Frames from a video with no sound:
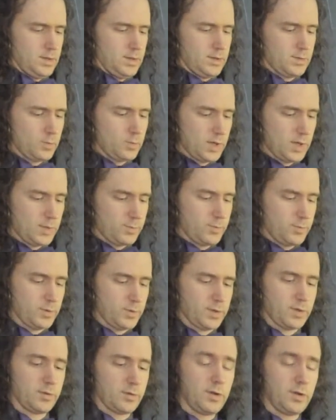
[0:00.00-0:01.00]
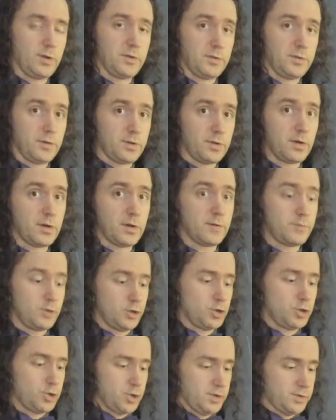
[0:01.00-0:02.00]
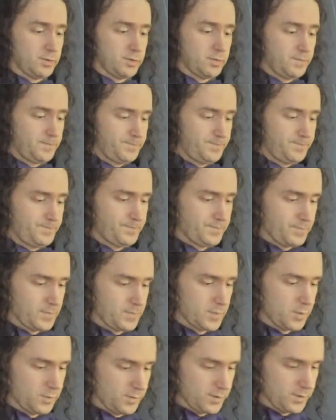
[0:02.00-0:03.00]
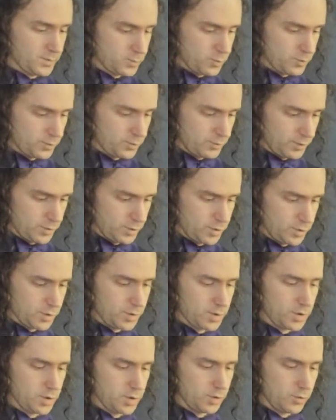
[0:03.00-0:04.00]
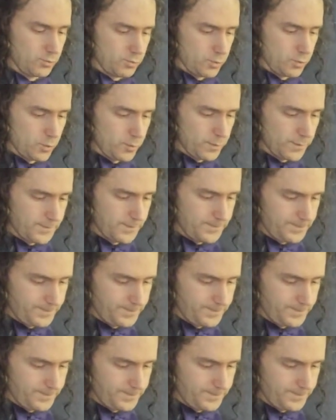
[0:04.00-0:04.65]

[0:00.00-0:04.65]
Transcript: So what happened was I was using this 1/2 inch chisel on this 1/4 inch groove,